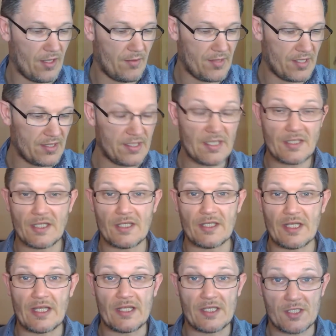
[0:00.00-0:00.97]
I mean, at the end of
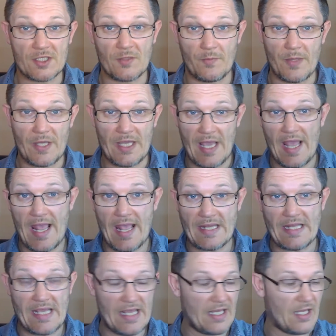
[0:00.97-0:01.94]
the day, this could be
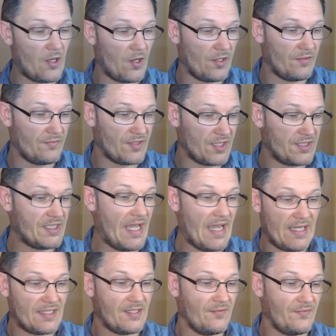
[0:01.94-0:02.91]
any kind of
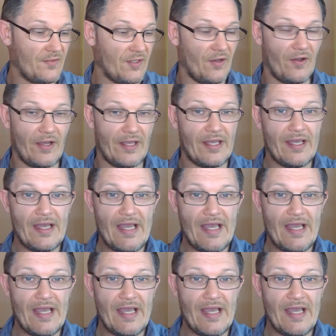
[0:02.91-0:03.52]
detective guy.